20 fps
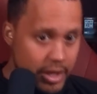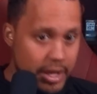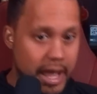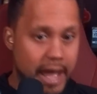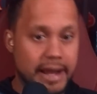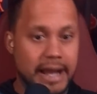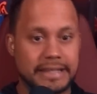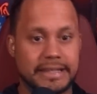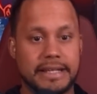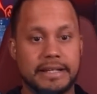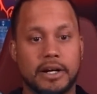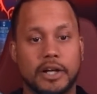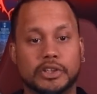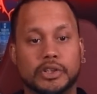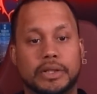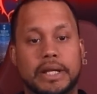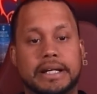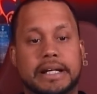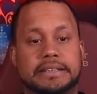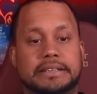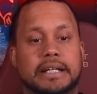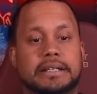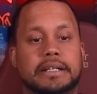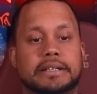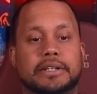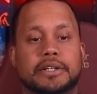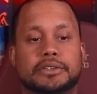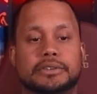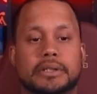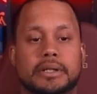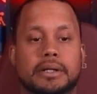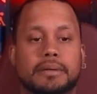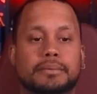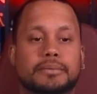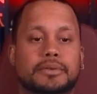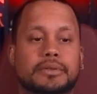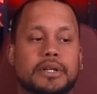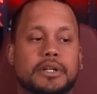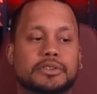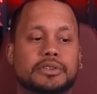And I think also, like I said, that there's
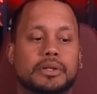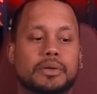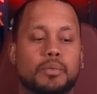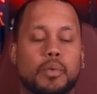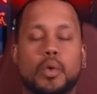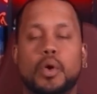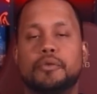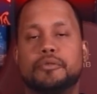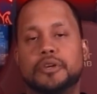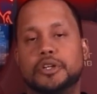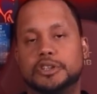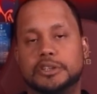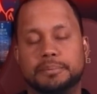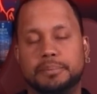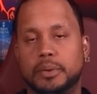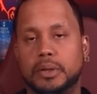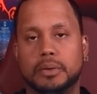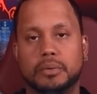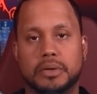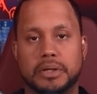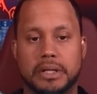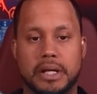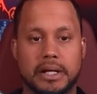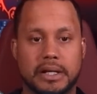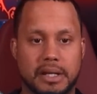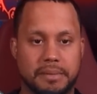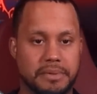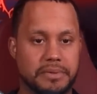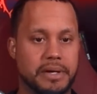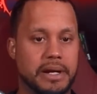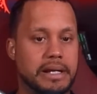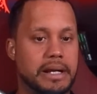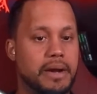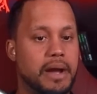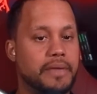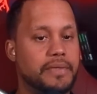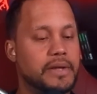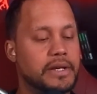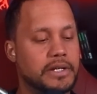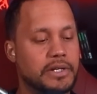a role for a support Warlock coming right now.
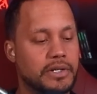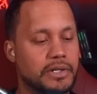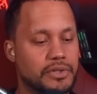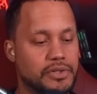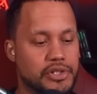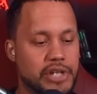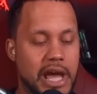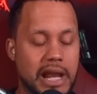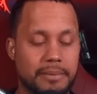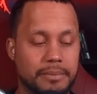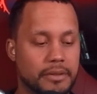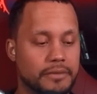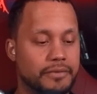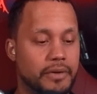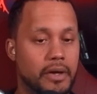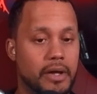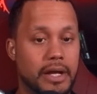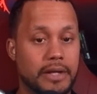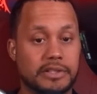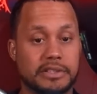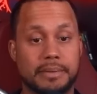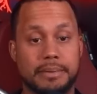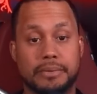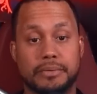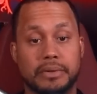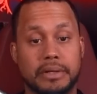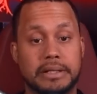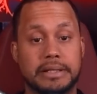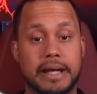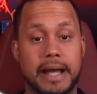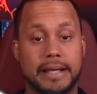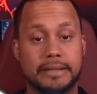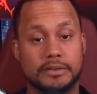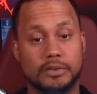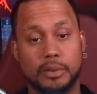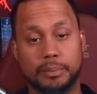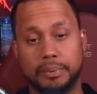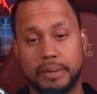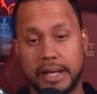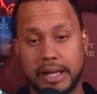I think you can Shadow Bolt volley is going to be really nice
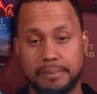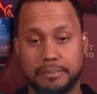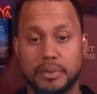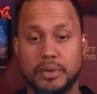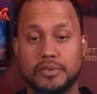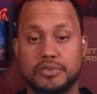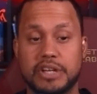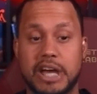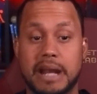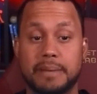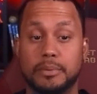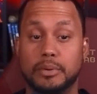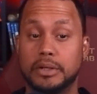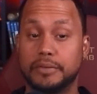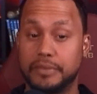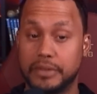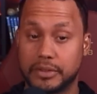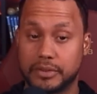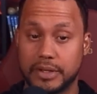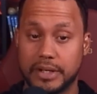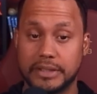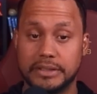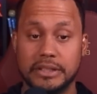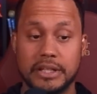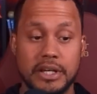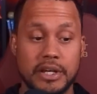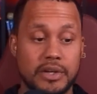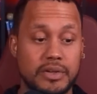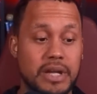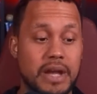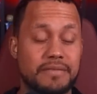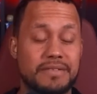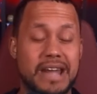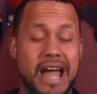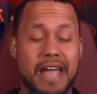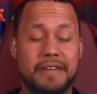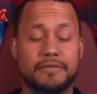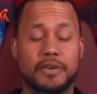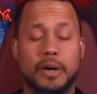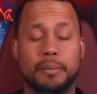to apply improved Shadow Bolt if it crits. You have
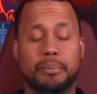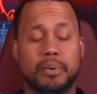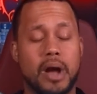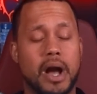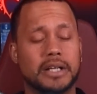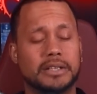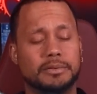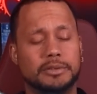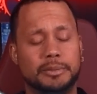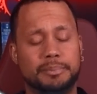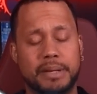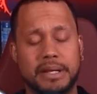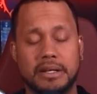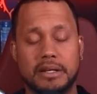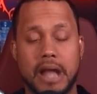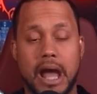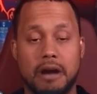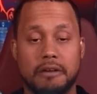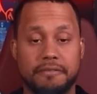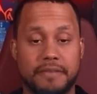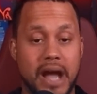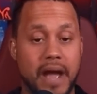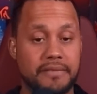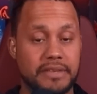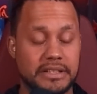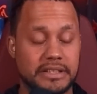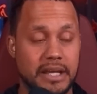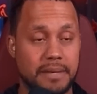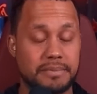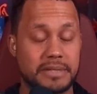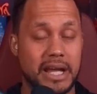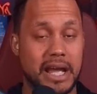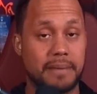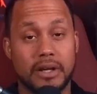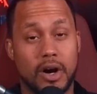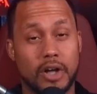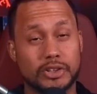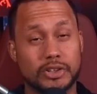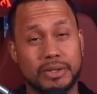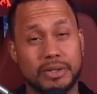Nightfall procs spitting out 5 at the same time.
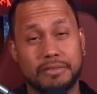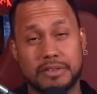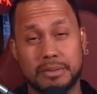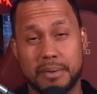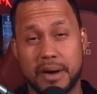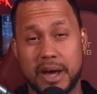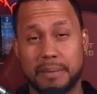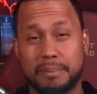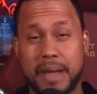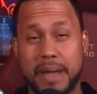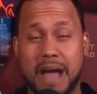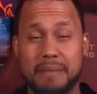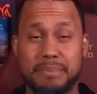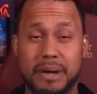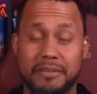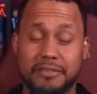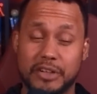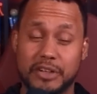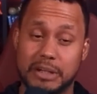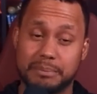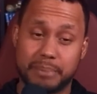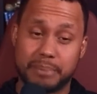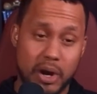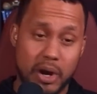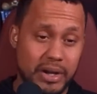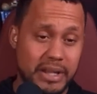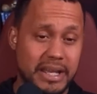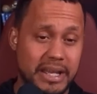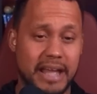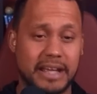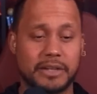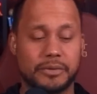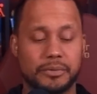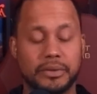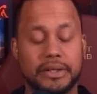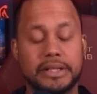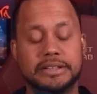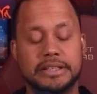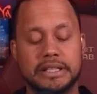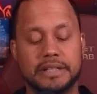Also, you have Demonic Path buffing your party. I can
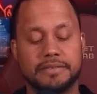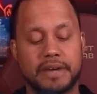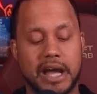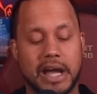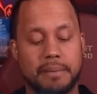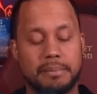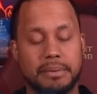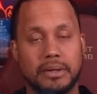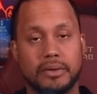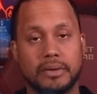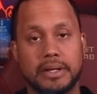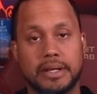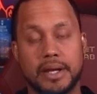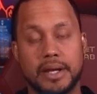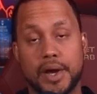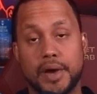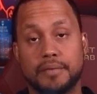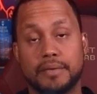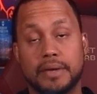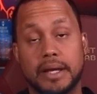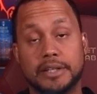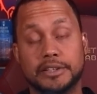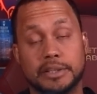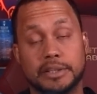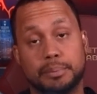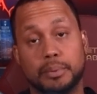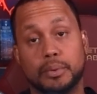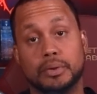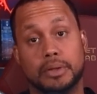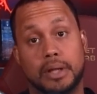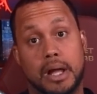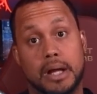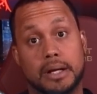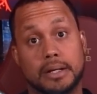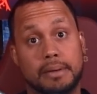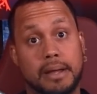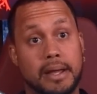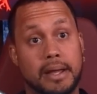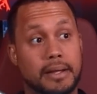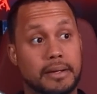really see the viability of a support lock.
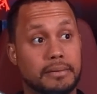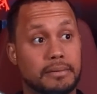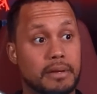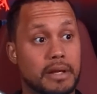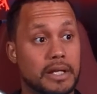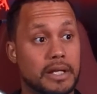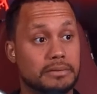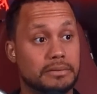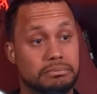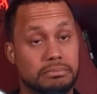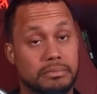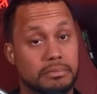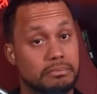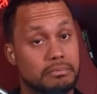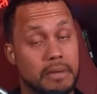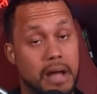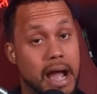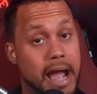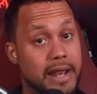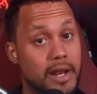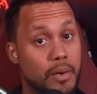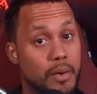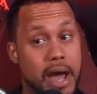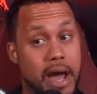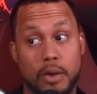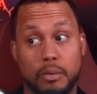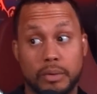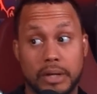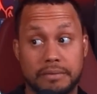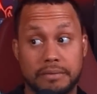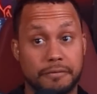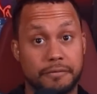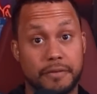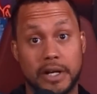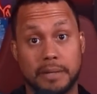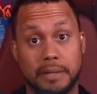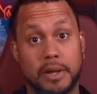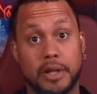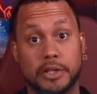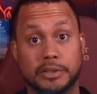And as I know, I don't give a
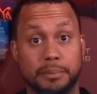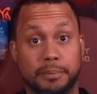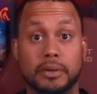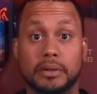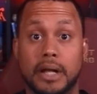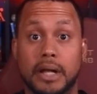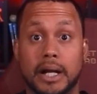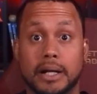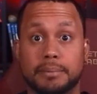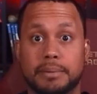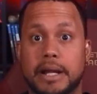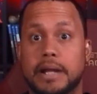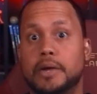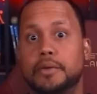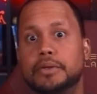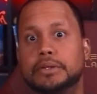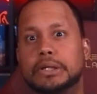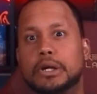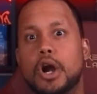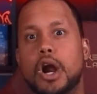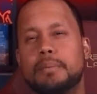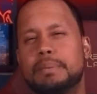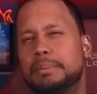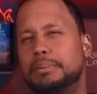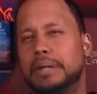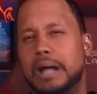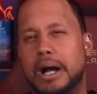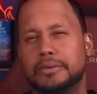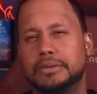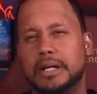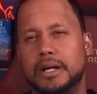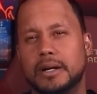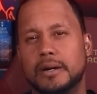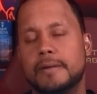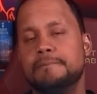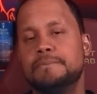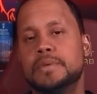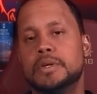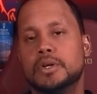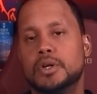fuck about a support lock, but I know that there are people out there
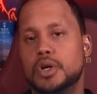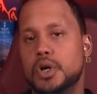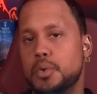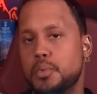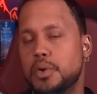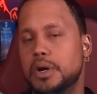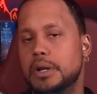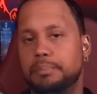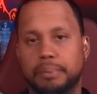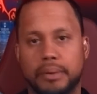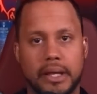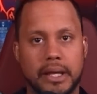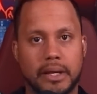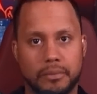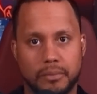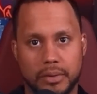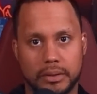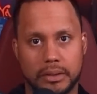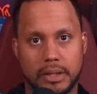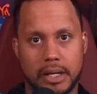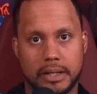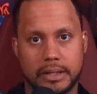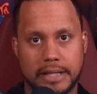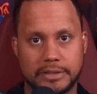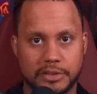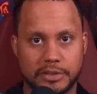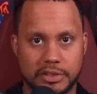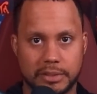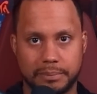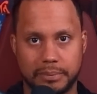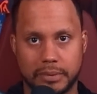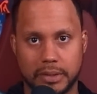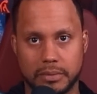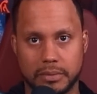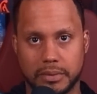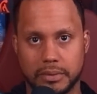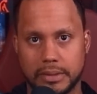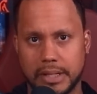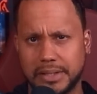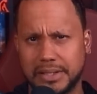who would play a Warlock as a support
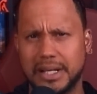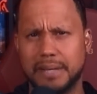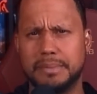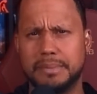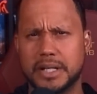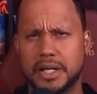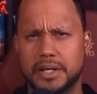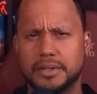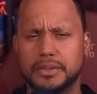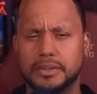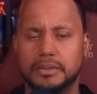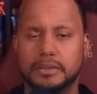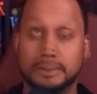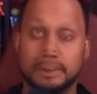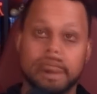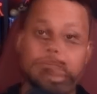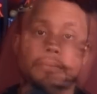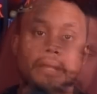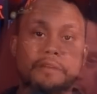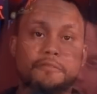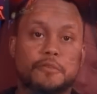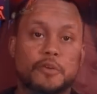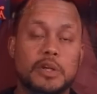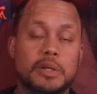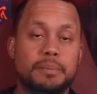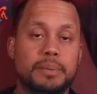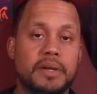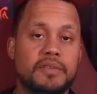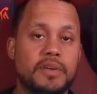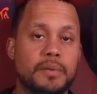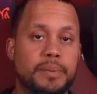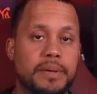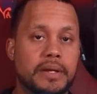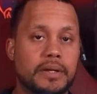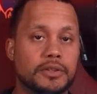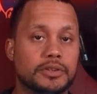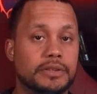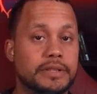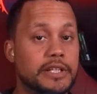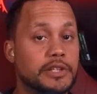role. And I think it'd be kind of cool. And for you
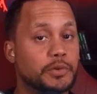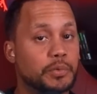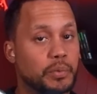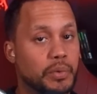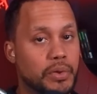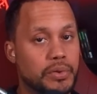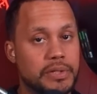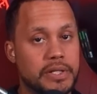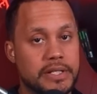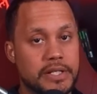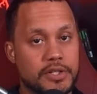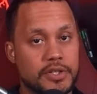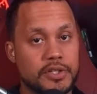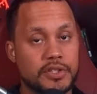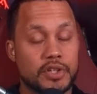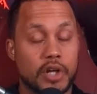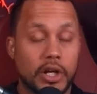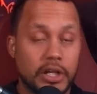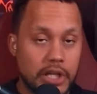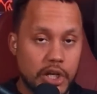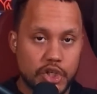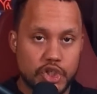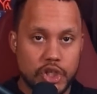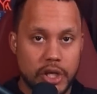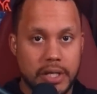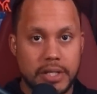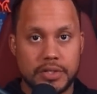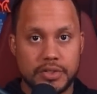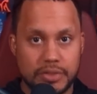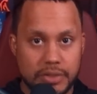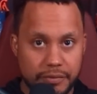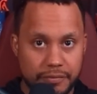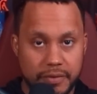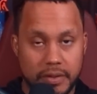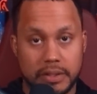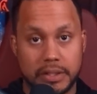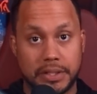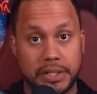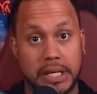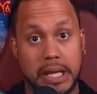PvPers, these rune editions are going to change the
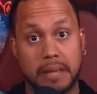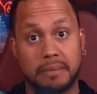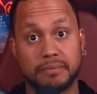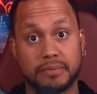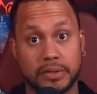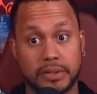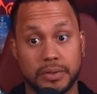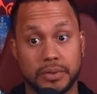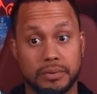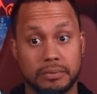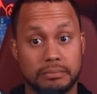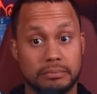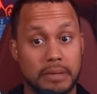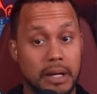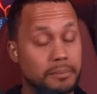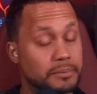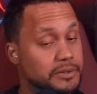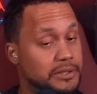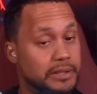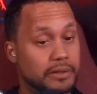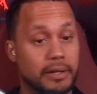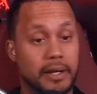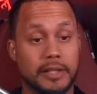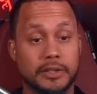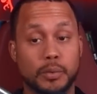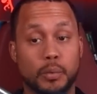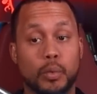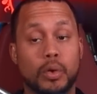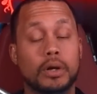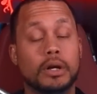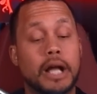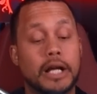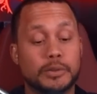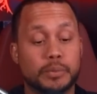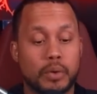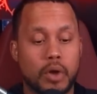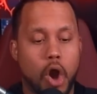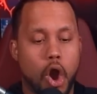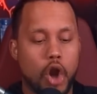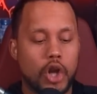fucking game for you. I'm serious. Warlocks
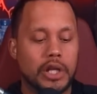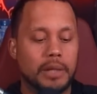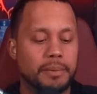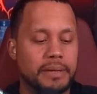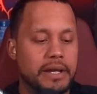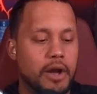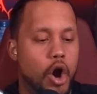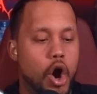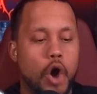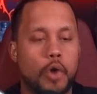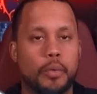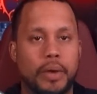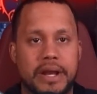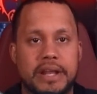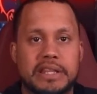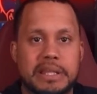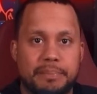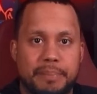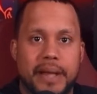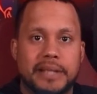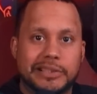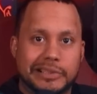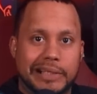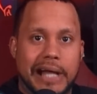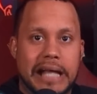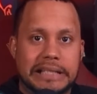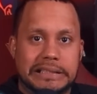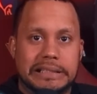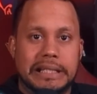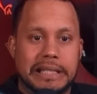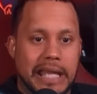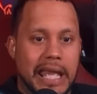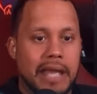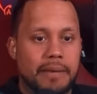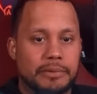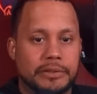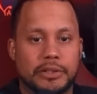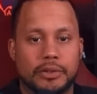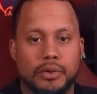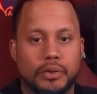were arguably already the best class in the game
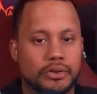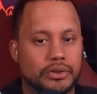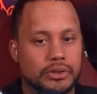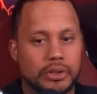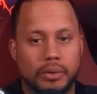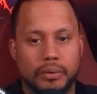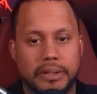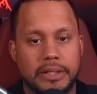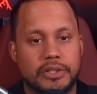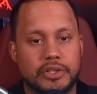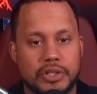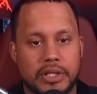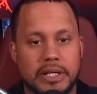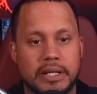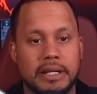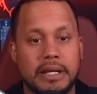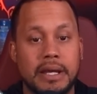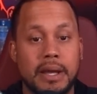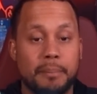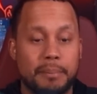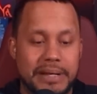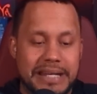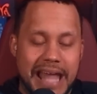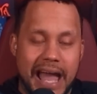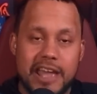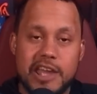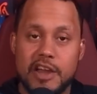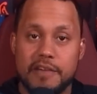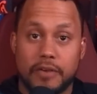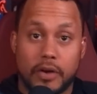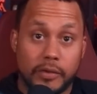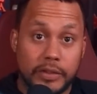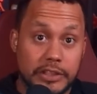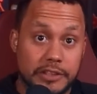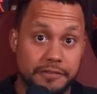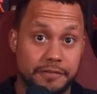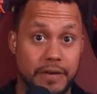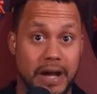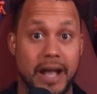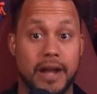with their whole souling shit. But now you have all
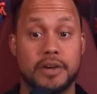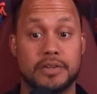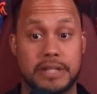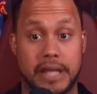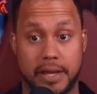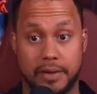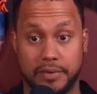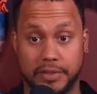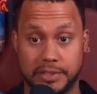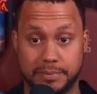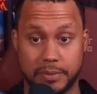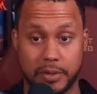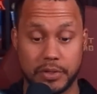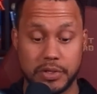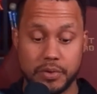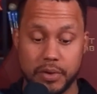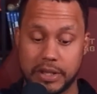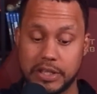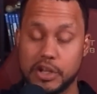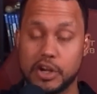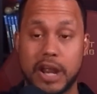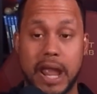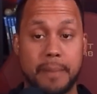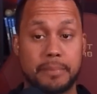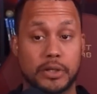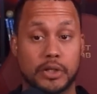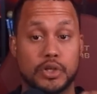these fire talents, bro. You're able